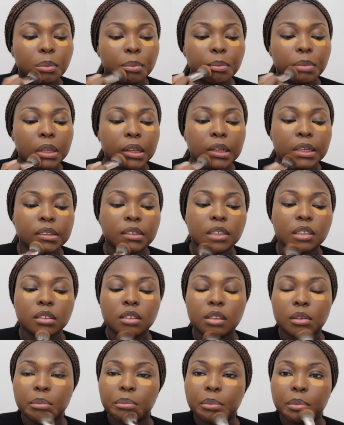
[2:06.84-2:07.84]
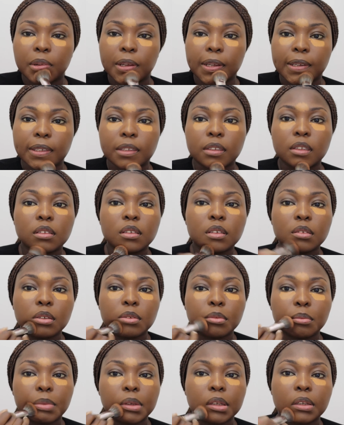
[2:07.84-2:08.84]
blend, blend,
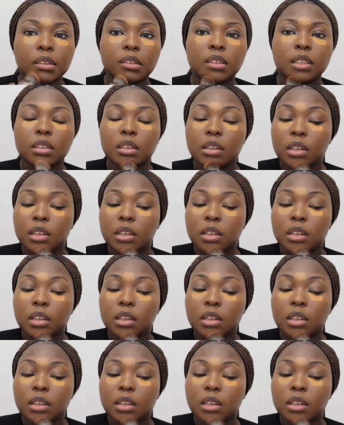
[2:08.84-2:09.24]
blend,